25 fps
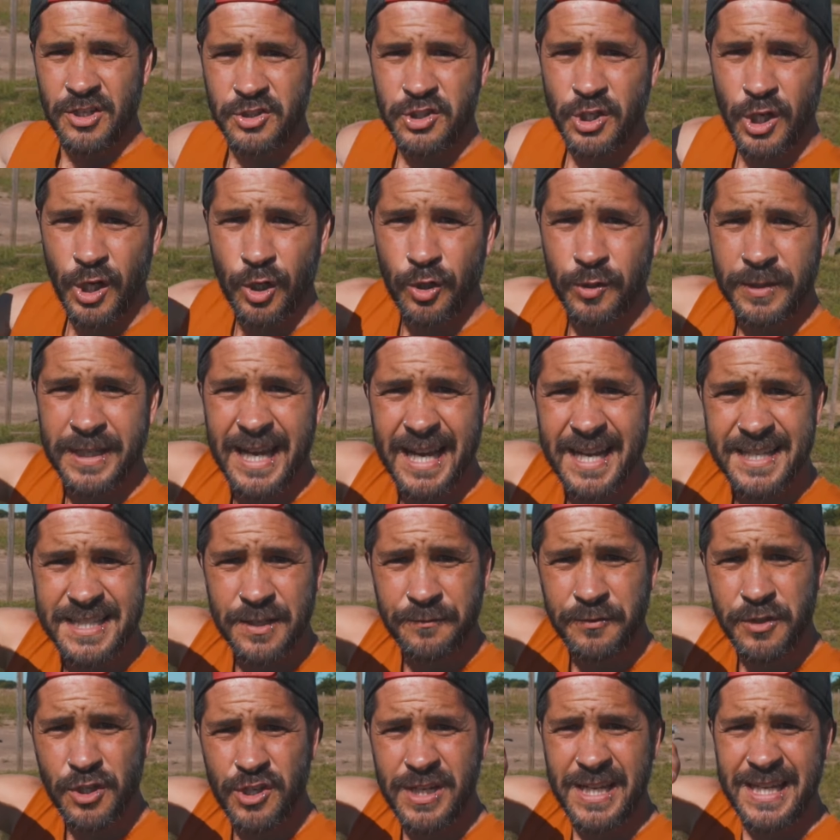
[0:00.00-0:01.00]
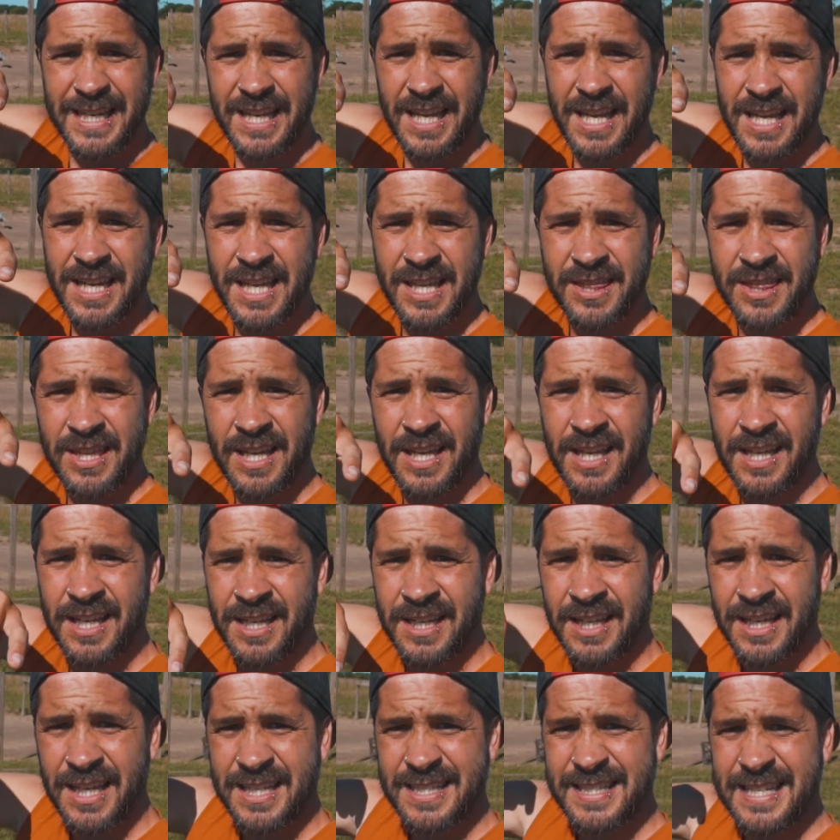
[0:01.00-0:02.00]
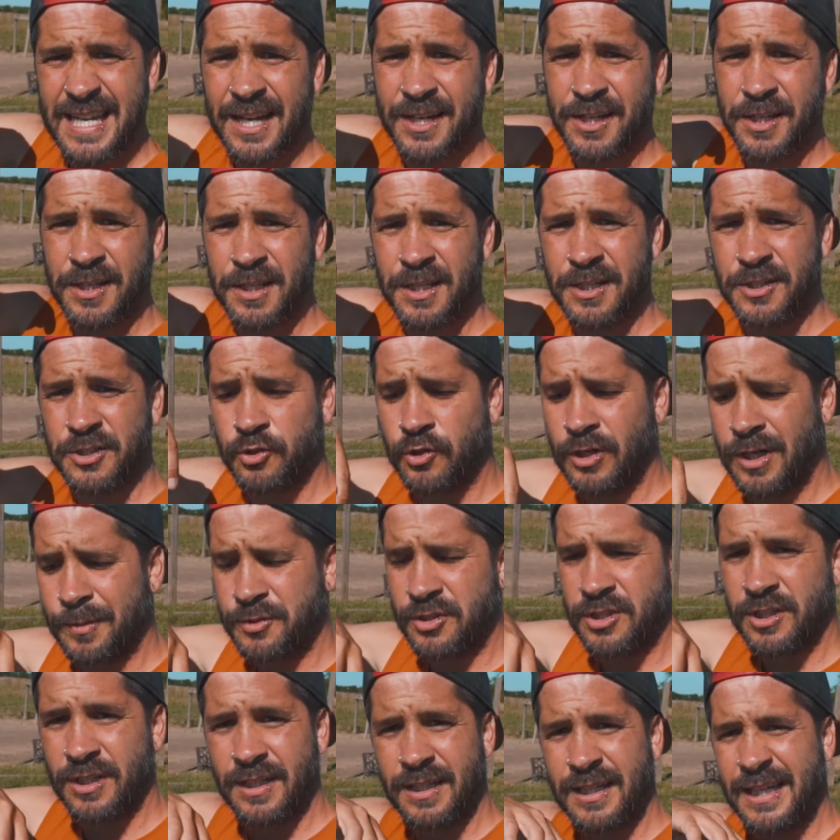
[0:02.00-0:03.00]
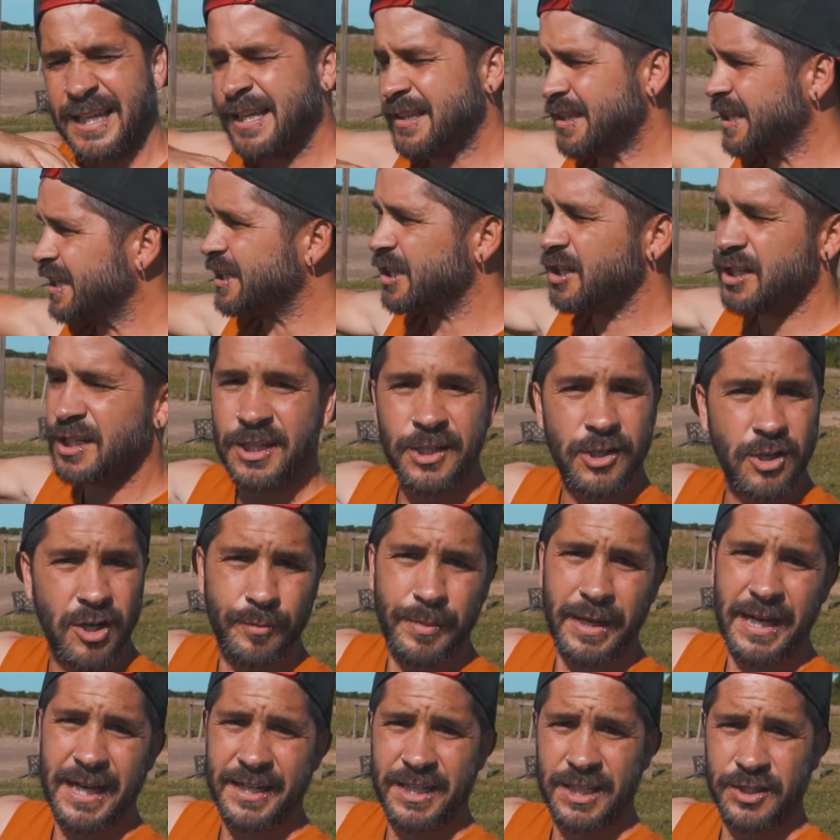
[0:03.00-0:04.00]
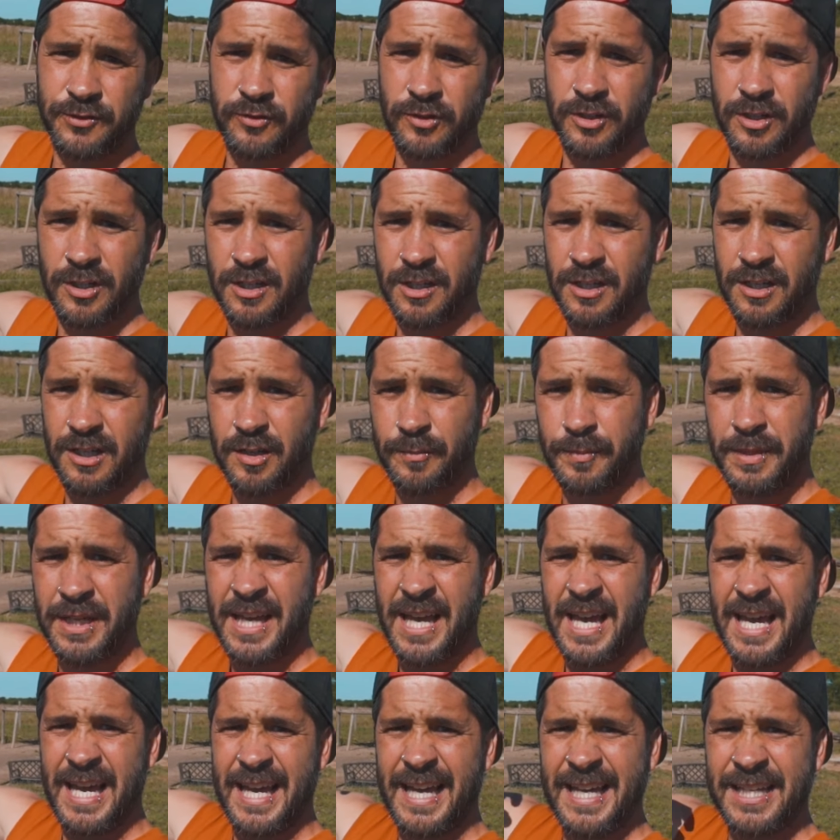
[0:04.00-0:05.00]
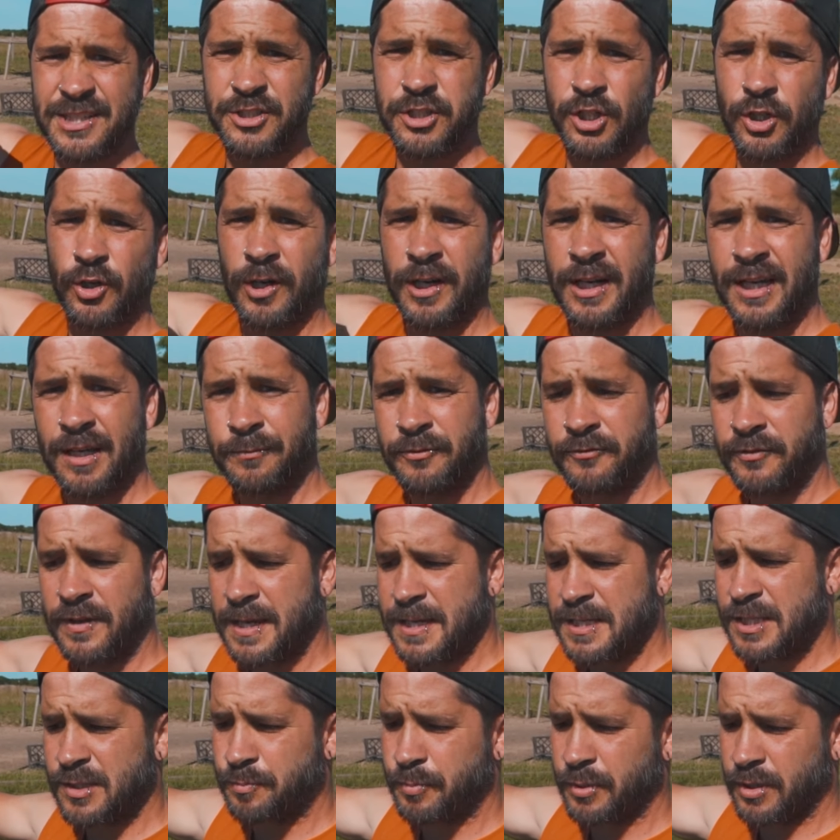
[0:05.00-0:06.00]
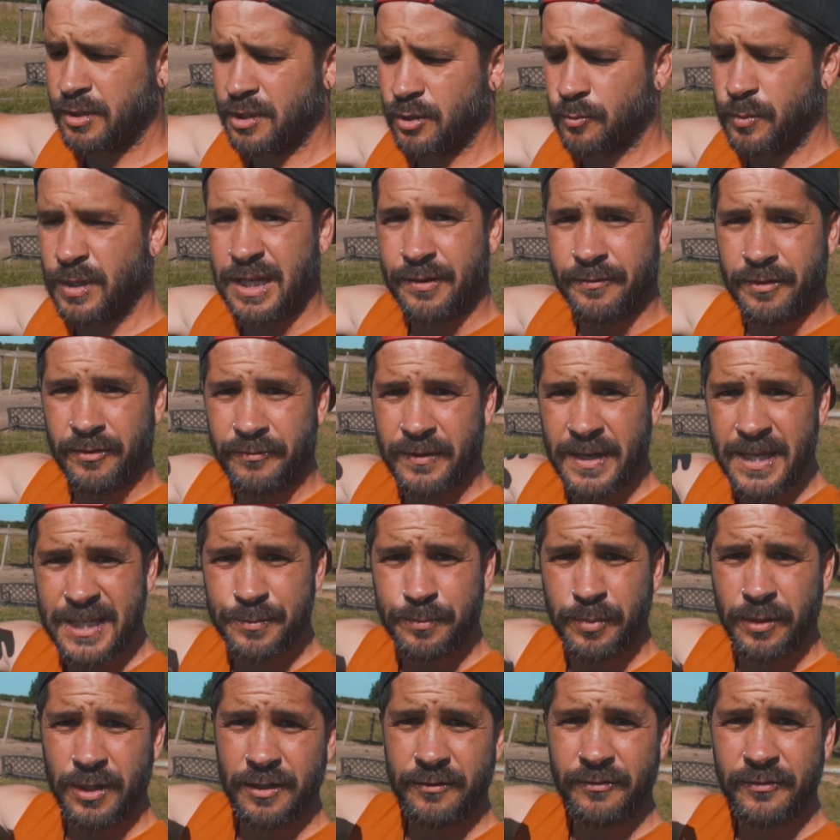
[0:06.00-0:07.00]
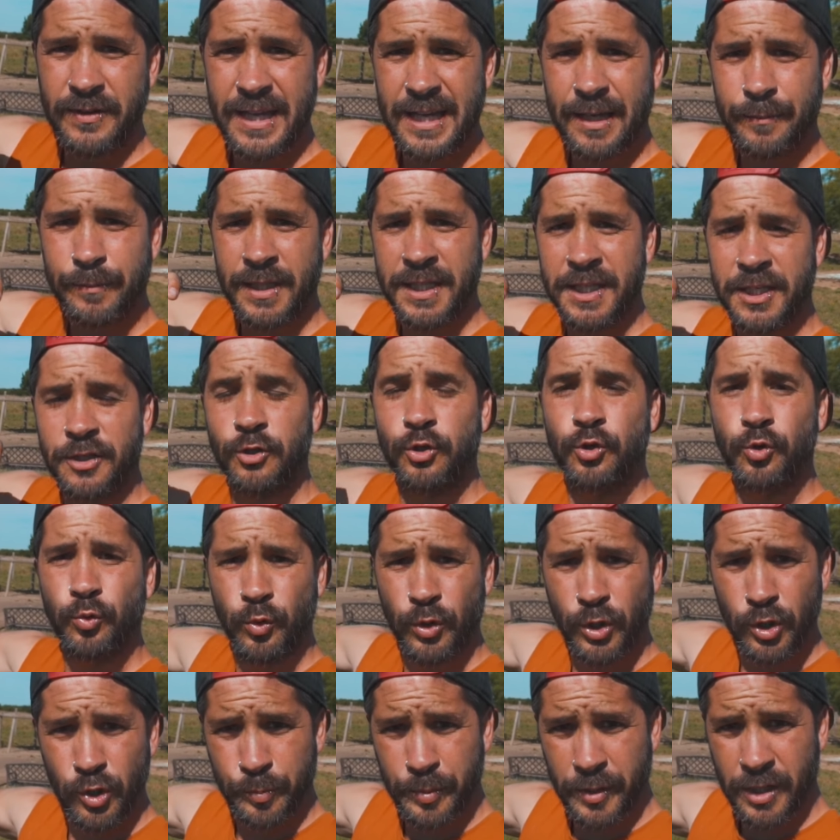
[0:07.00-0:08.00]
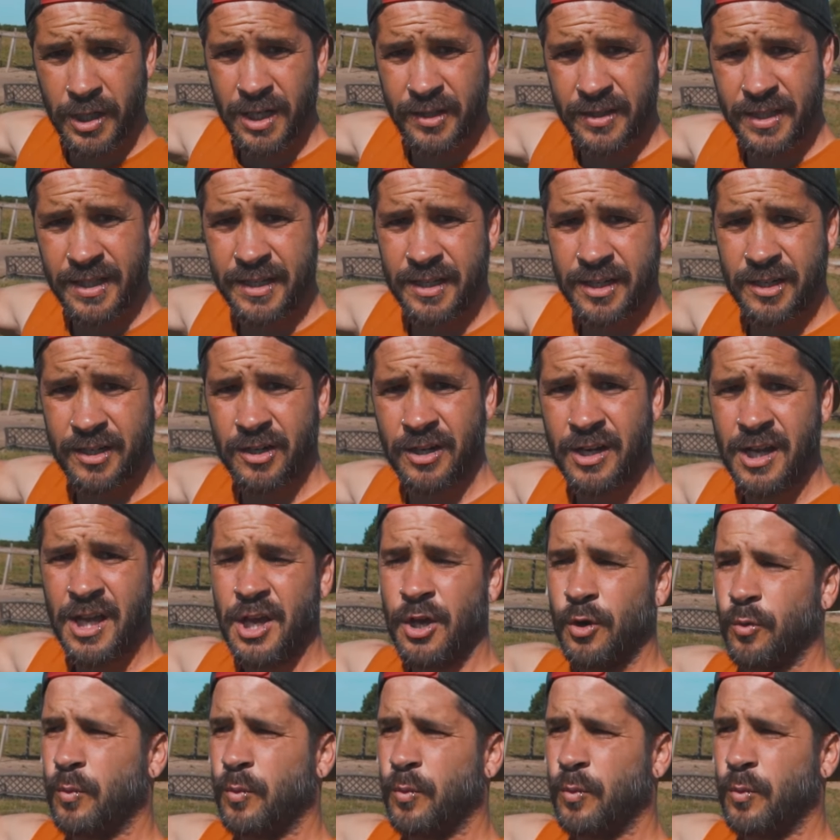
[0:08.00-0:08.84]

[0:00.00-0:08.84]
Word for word: So guys, if you need anything, it's down in the description. Anything you need to know about us from Instagram, Facebook. We have a Facebook family group on there.